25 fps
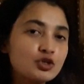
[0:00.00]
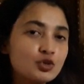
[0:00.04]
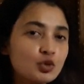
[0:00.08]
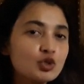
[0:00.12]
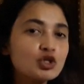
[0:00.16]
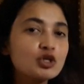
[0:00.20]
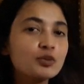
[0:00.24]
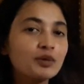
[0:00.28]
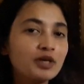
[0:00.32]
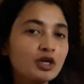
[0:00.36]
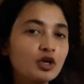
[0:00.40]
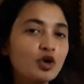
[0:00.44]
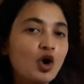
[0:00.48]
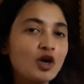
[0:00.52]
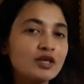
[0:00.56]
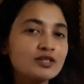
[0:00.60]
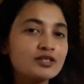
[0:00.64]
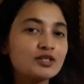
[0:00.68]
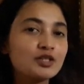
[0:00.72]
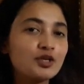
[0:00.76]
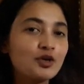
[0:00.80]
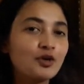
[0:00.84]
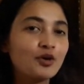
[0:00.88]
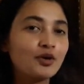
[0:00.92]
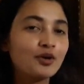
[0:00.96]
suitable
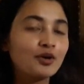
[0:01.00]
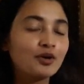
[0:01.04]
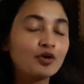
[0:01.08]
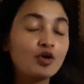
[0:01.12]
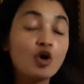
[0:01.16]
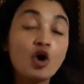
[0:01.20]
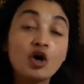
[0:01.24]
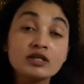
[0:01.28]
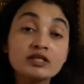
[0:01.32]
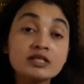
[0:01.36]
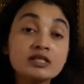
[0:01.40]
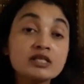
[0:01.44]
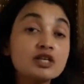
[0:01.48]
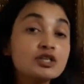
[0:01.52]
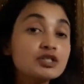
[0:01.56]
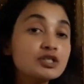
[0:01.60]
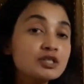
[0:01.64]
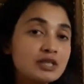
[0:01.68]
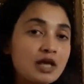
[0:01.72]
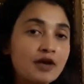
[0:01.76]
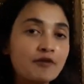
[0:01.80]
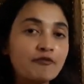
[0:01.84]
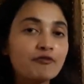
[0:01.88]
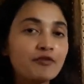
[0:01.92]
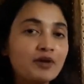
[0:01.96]
Gaussian
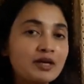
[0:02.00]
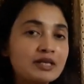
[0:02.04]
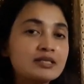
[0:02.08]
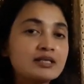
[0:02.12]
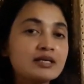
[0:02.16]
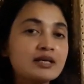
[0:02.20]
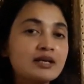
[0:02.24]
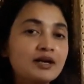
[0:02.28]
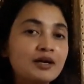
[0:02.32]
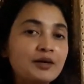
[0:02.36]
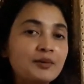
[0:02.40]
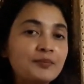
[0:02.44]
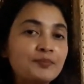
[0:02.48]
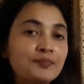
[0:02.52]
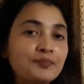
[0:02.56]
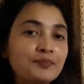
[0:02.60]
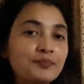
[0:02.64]
surface here.